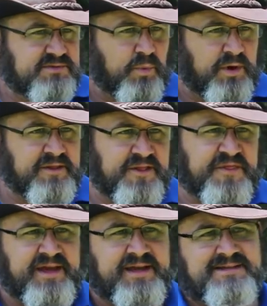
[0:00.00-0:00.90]
one of the
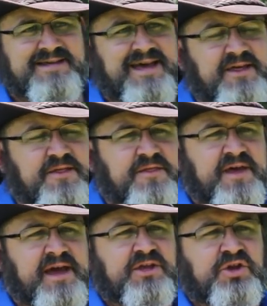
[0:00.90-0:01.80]
things
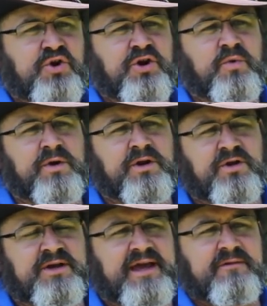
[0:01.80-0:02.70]
that you're going to want to
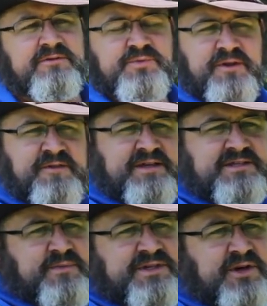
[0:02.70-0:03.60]
look at was one of the
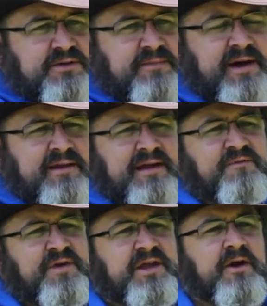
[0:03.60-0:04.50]
things that we talked about in
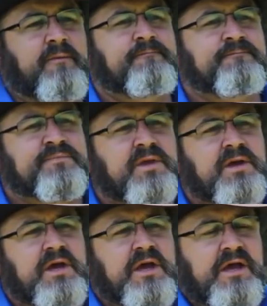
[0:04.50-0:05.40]
that video.
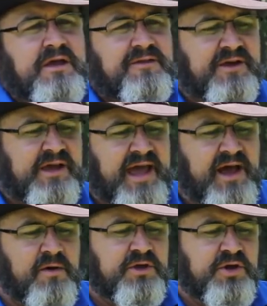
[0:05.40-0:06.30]
The
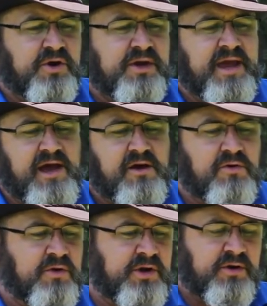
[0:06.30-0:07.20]
cow, your cow
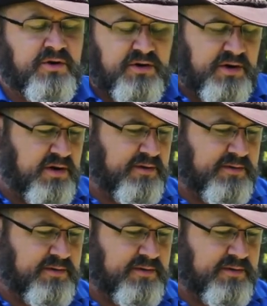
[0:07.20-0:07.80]
or your